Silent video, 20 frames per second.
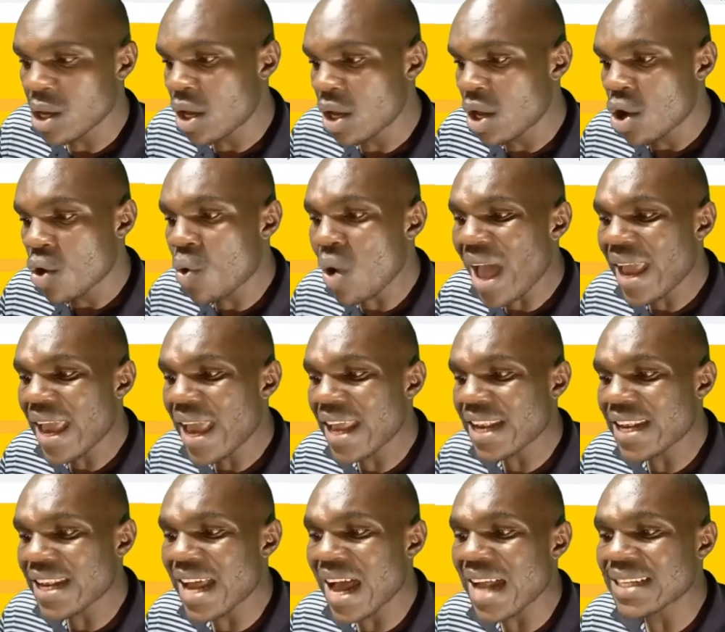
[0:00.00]
Go ahead
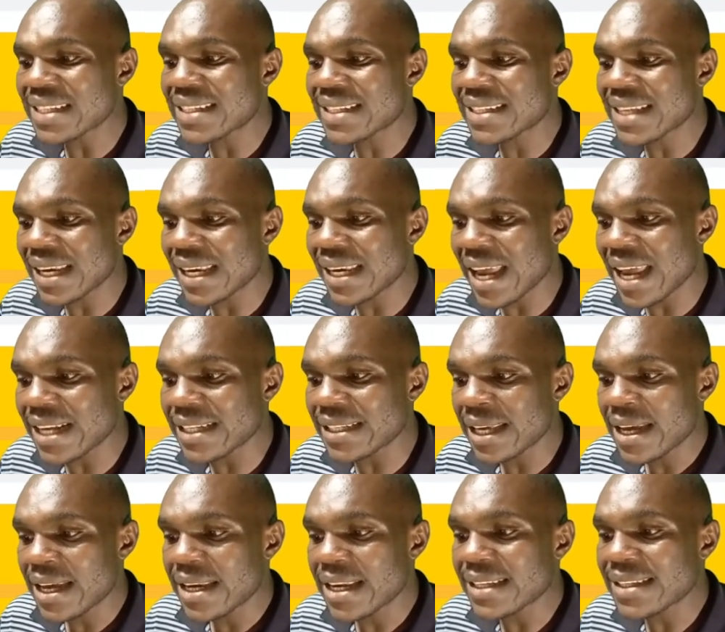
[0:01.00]
and select
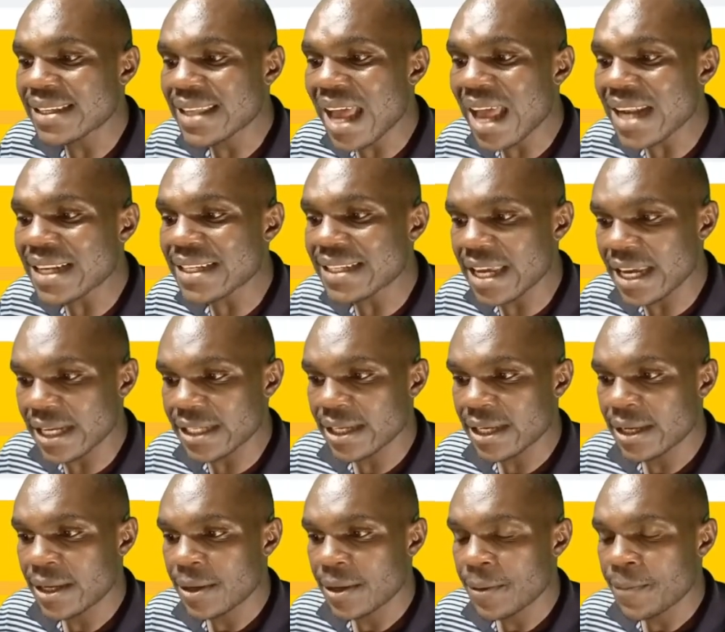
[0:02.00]
the start date.
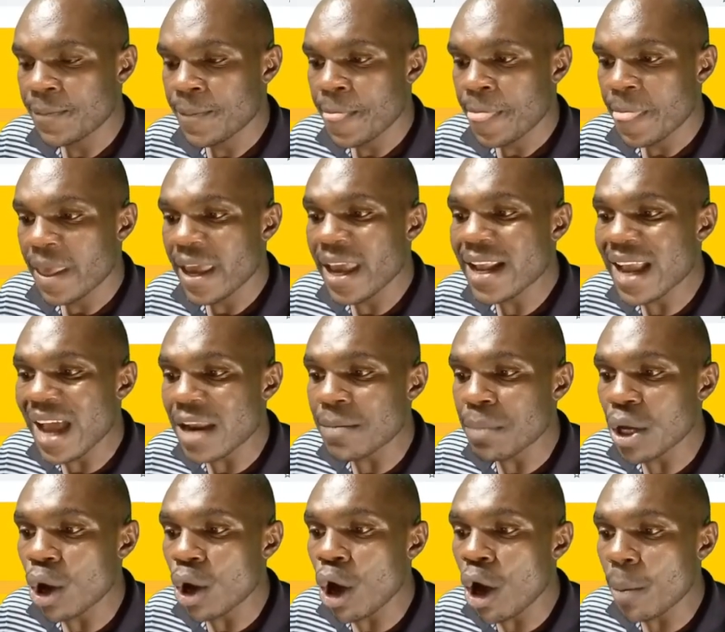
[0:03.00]
It can
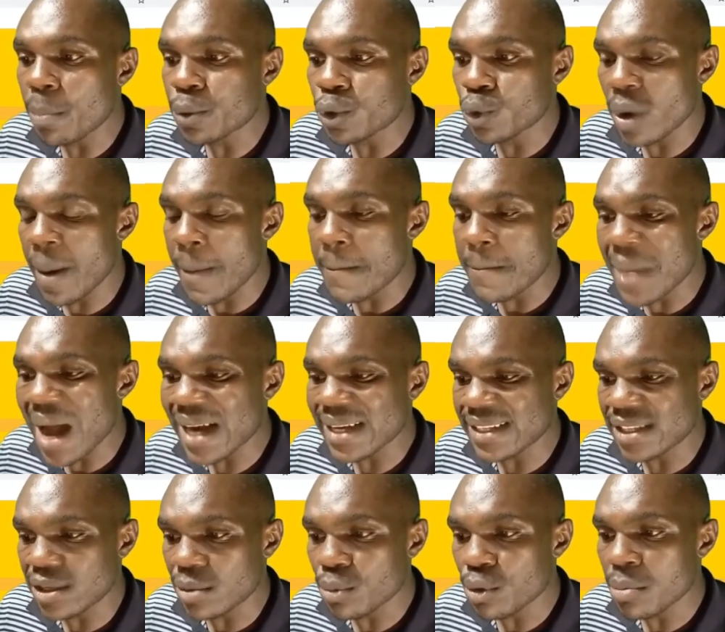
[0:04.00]
be up to a
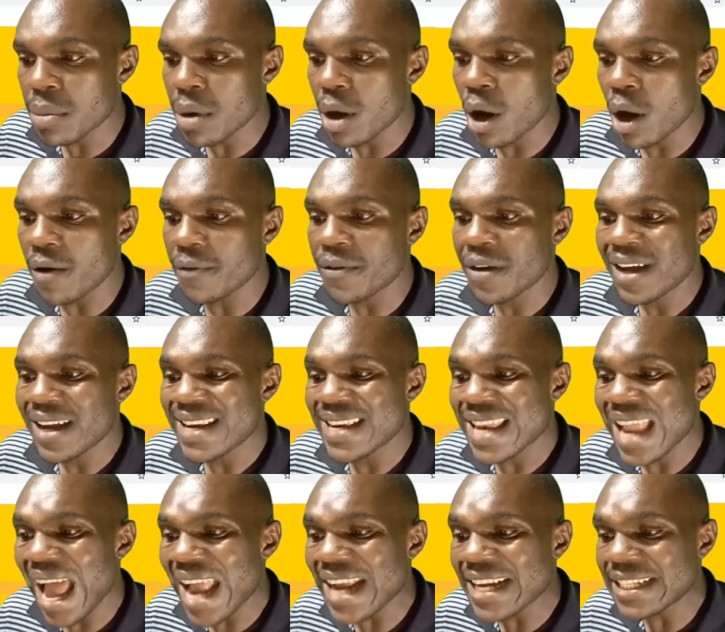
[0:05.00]
maximum of
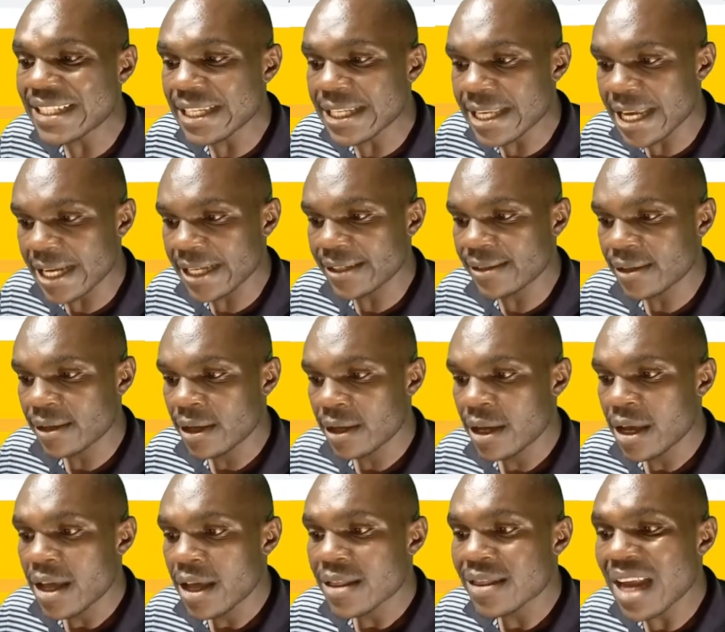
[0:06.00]
90 days.
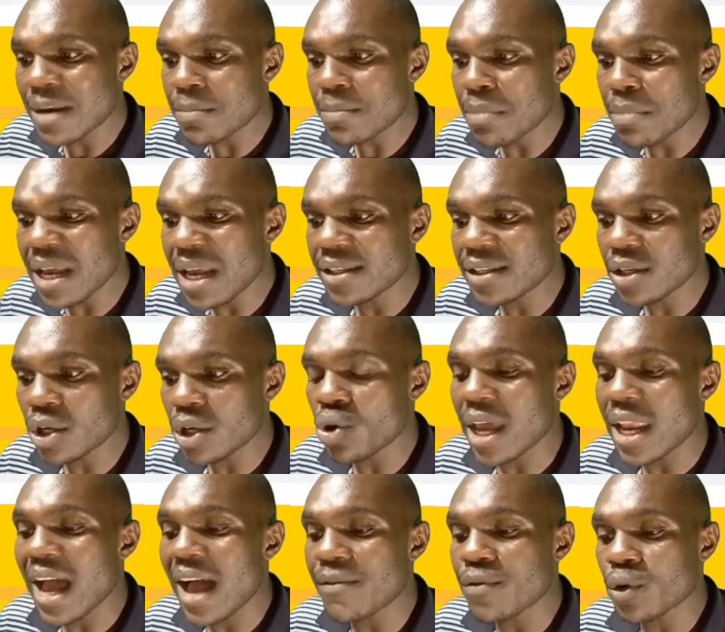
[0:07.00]
That means you can
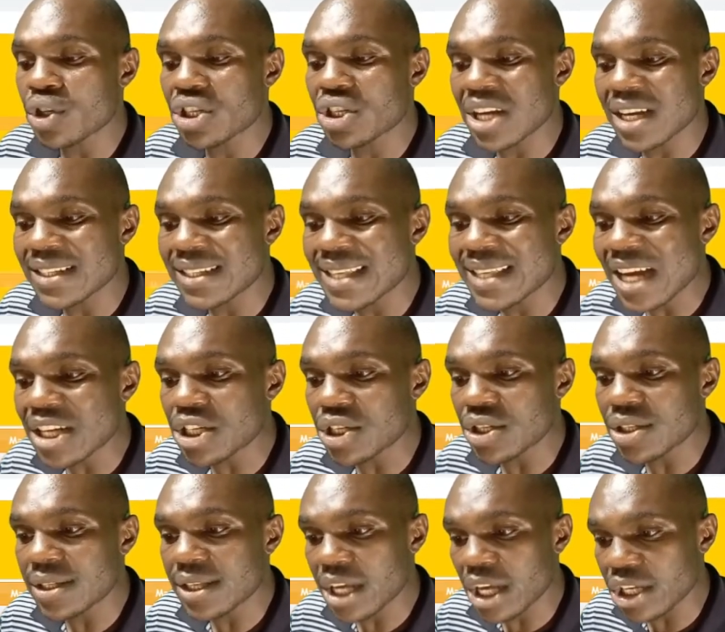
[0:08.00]
have your
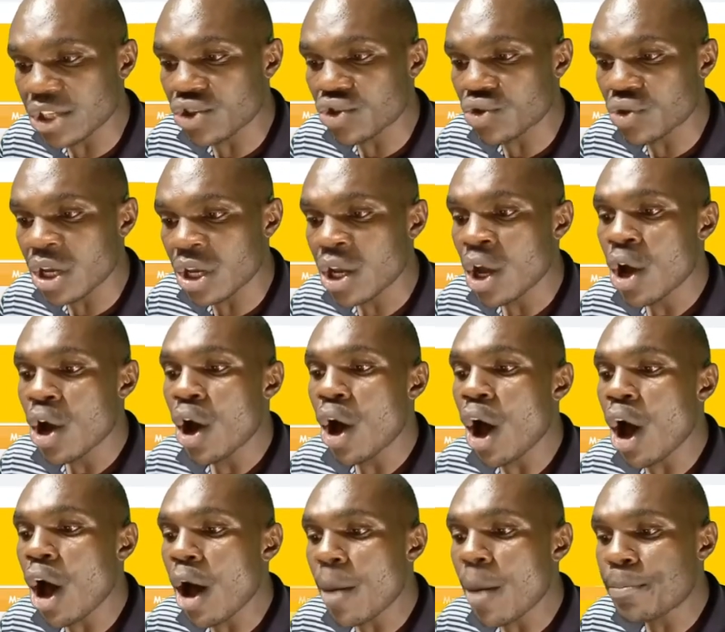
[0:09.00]
transactions history
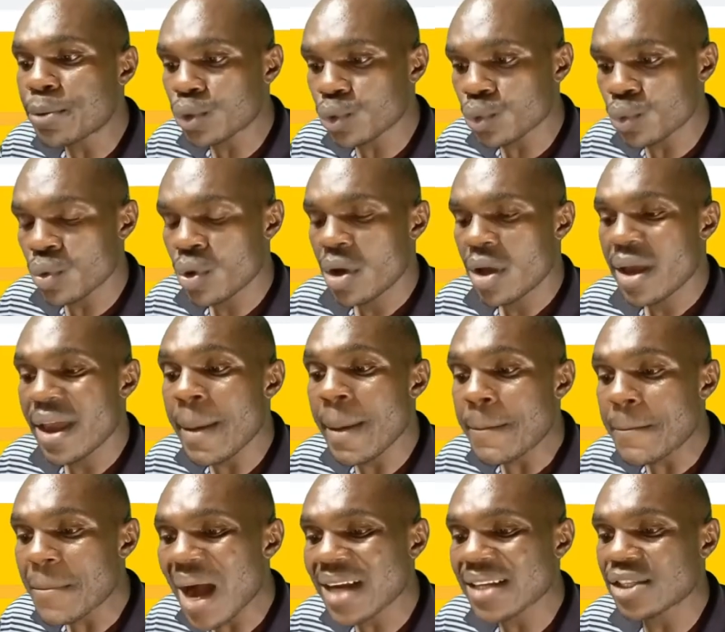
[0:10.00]
up to a
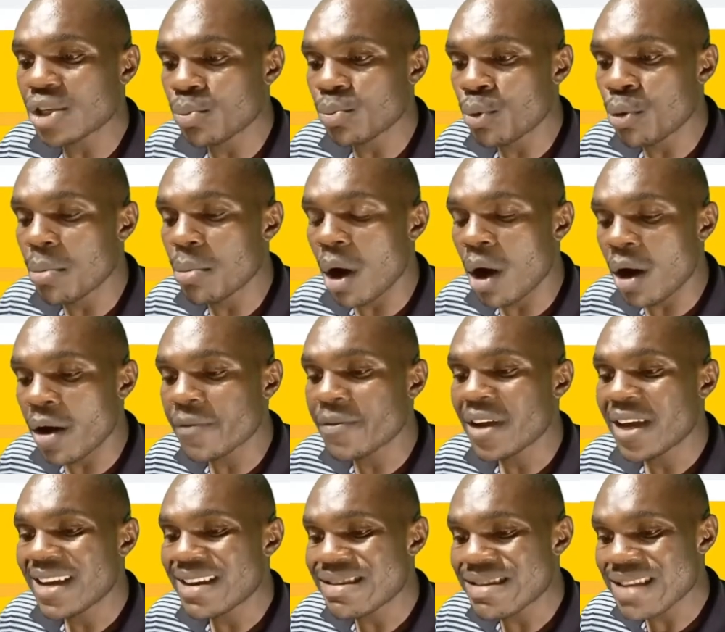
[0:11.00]
maximum of
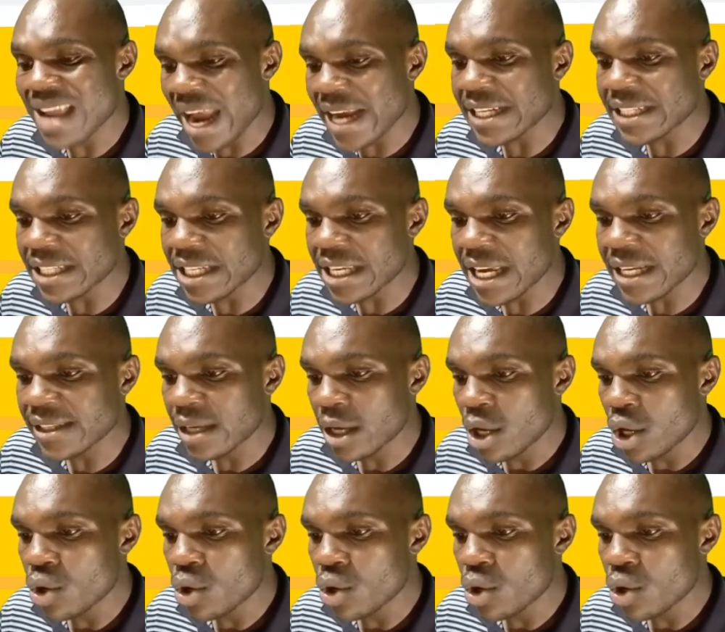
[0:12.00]
90 days.